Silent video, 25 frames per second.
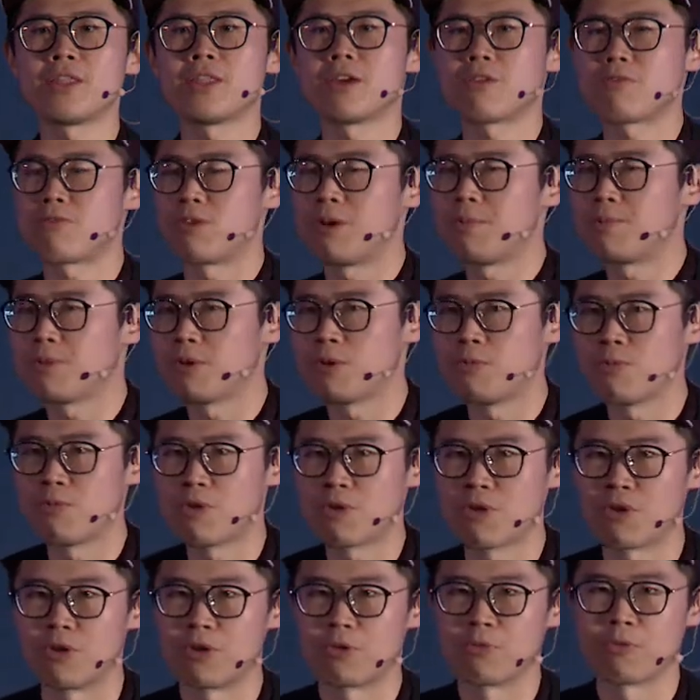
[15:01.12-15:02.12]
the crypto
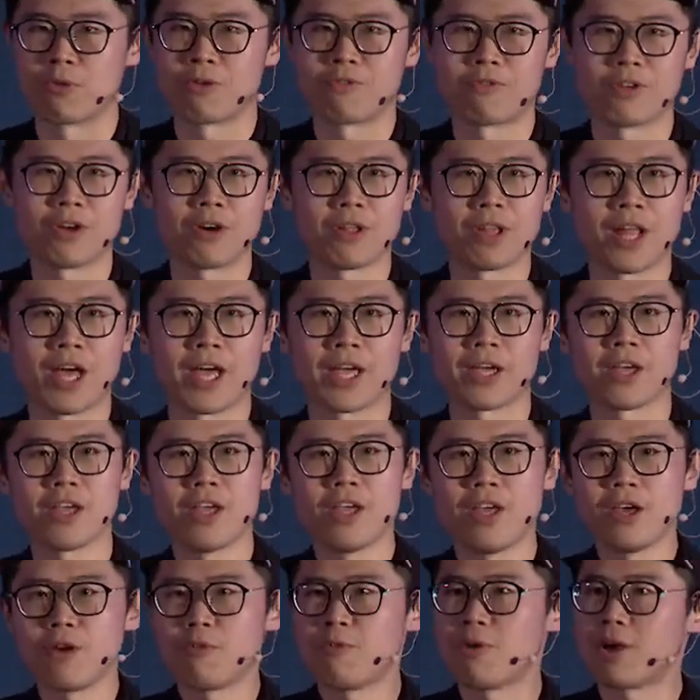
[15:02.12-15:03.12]
world, we feel like
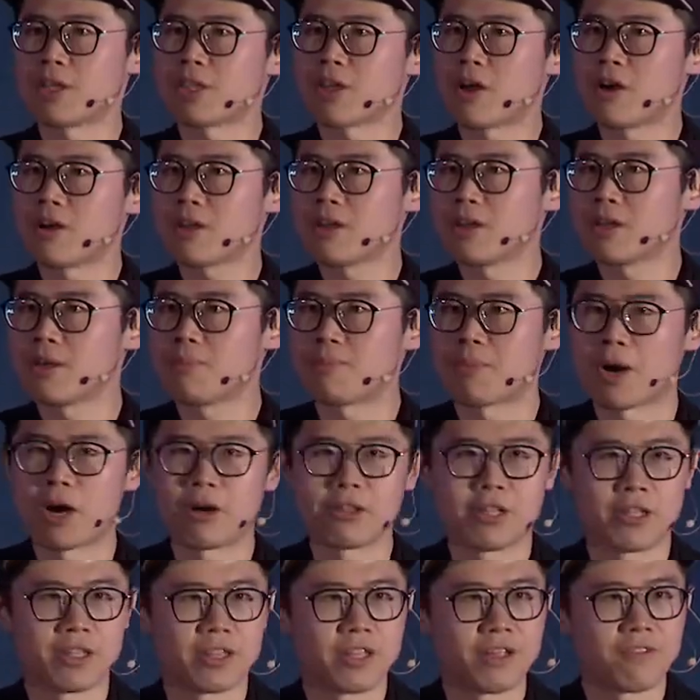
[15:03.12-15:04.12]
we are talking
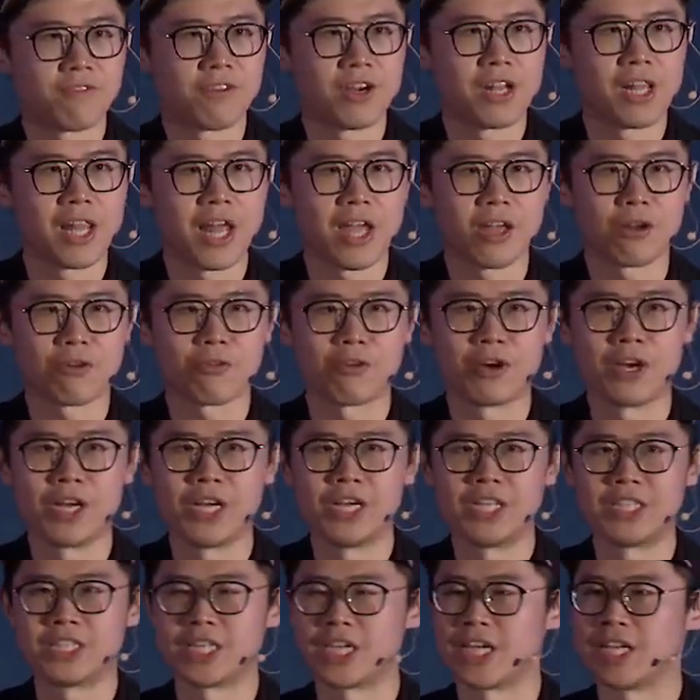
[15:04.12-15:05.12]
about a different
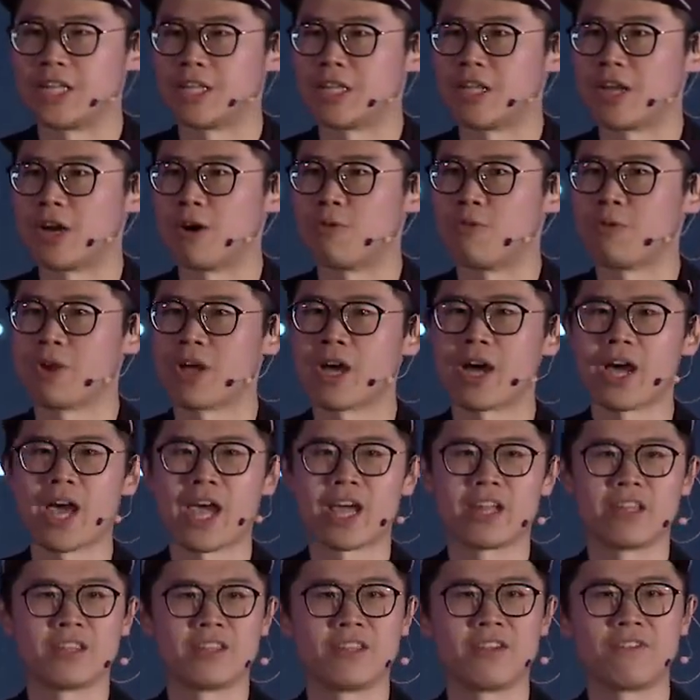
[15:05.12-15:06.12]
language and we are
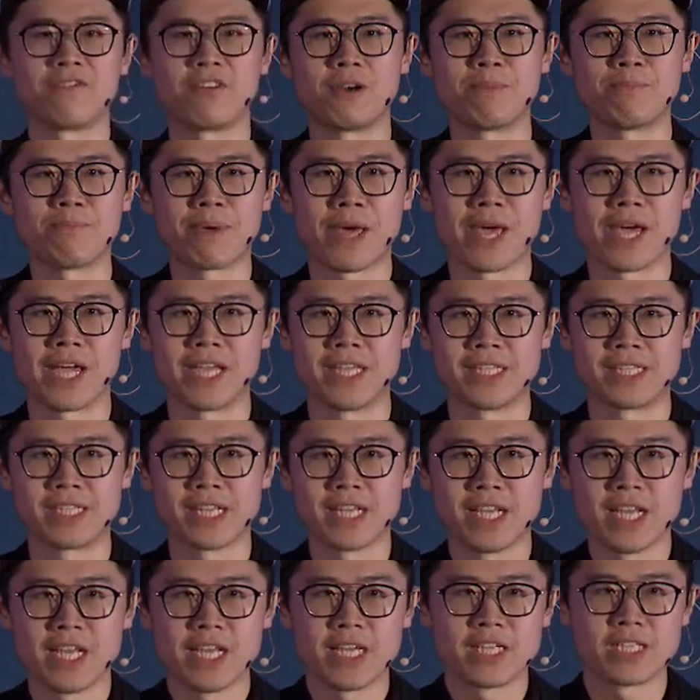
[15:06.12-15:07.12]
at a different pace.
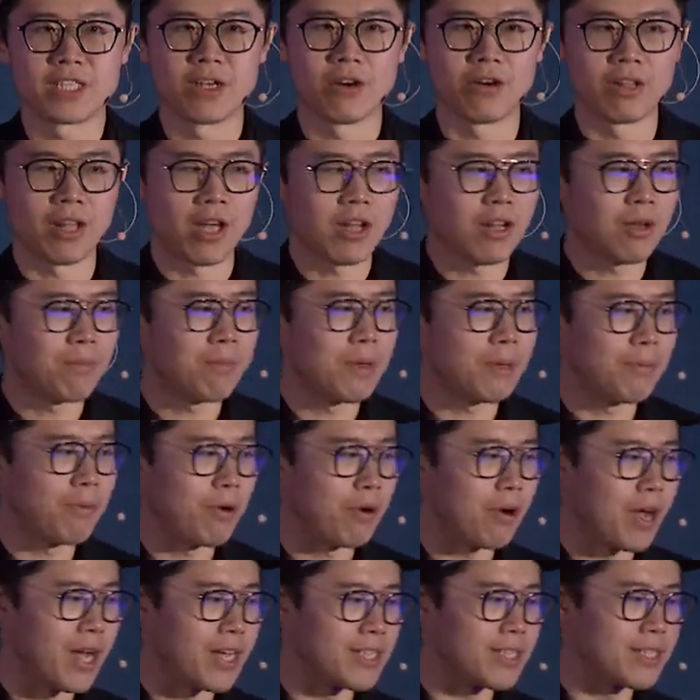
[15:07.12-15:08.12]
So a lot of
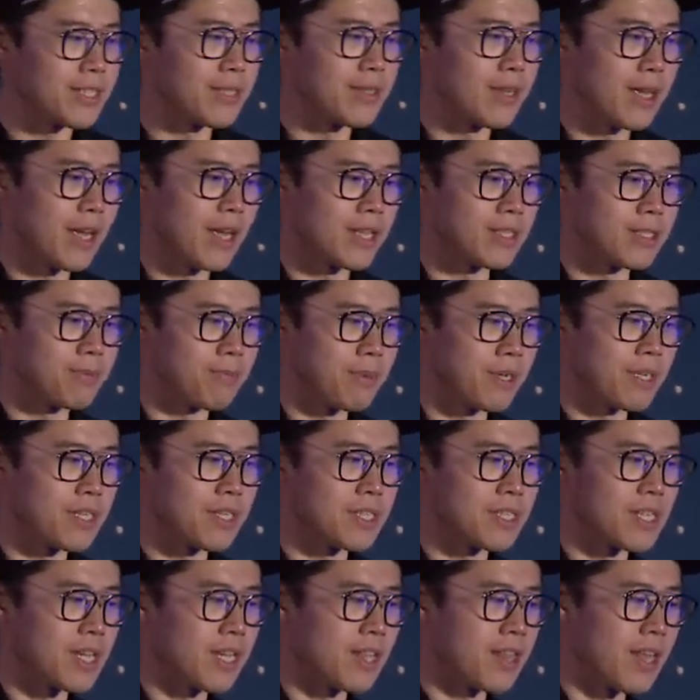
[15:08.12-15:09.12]
people has been
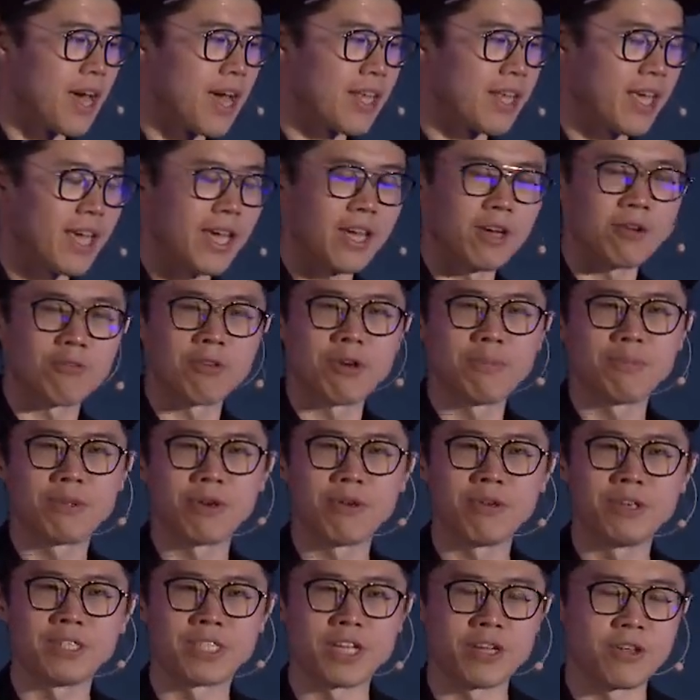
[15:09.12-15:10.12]
saying that, hey,
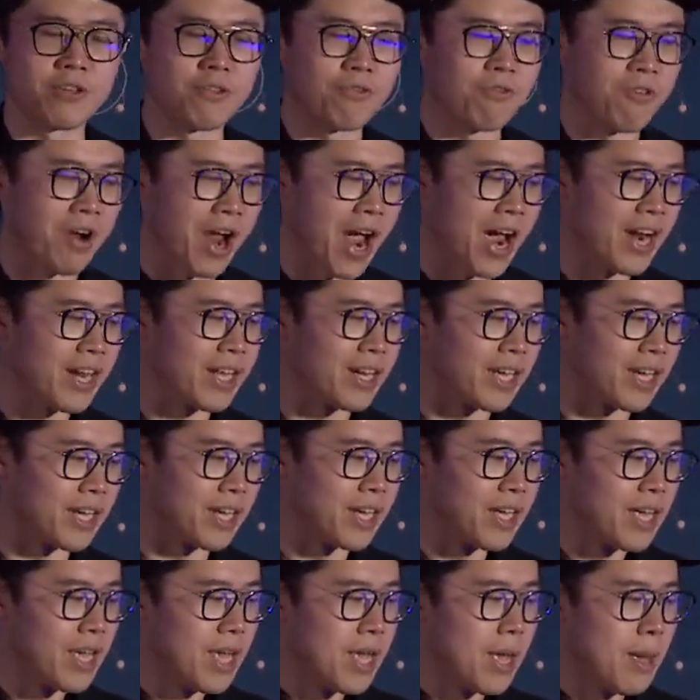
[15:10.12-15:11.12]
crypto is a new reality.
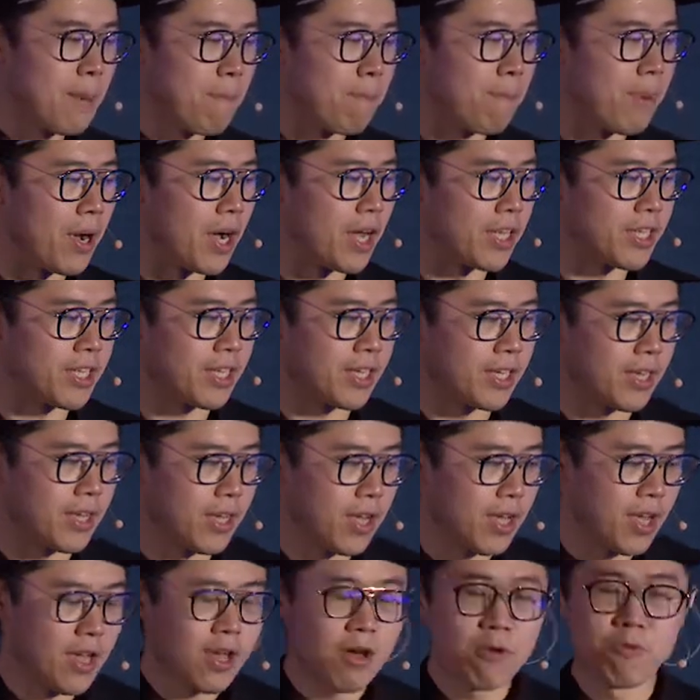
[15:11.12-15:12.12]
But
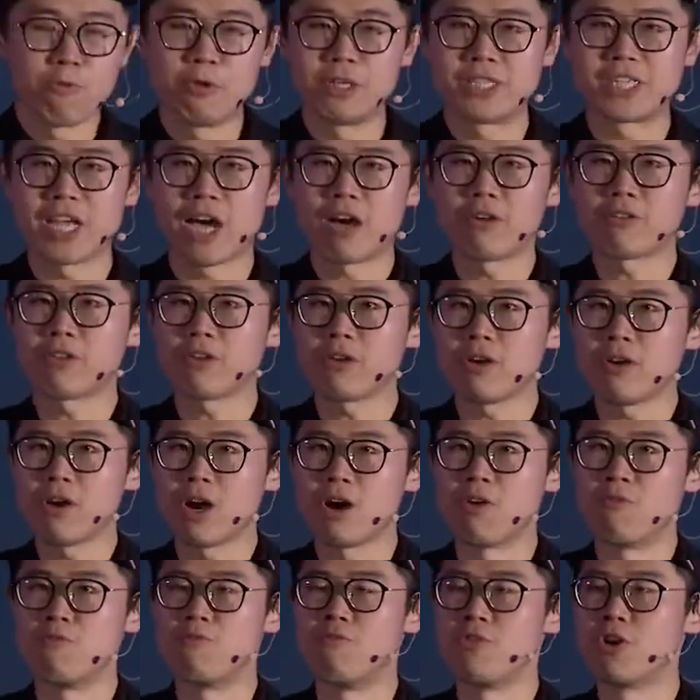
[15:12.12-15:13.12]
without
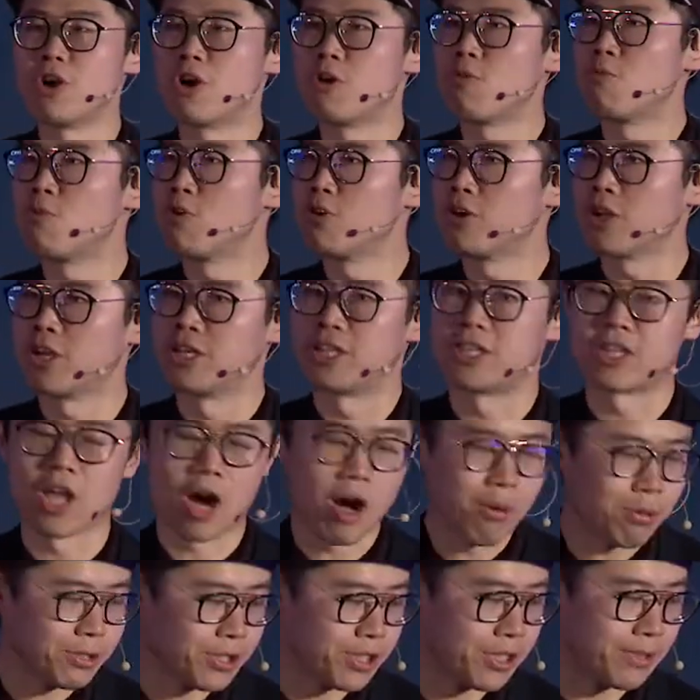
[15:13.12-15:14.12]
a real world
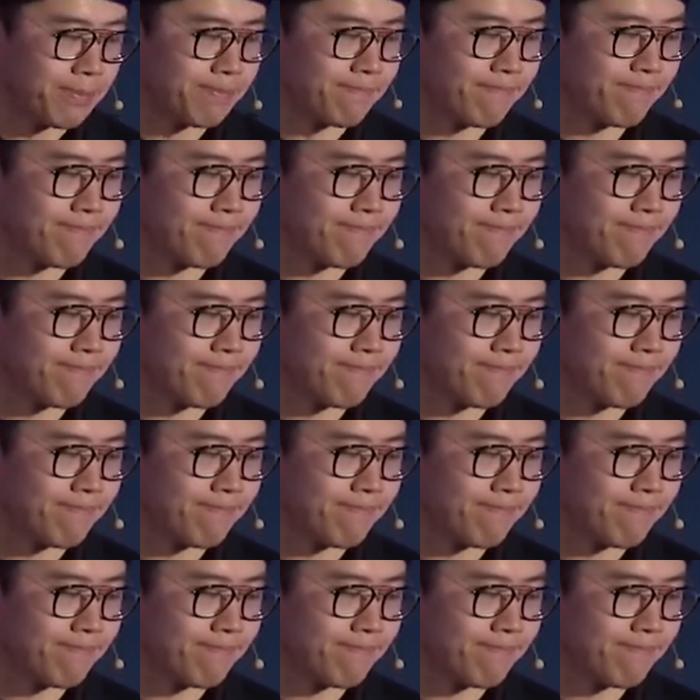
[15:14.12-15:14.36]
adoption,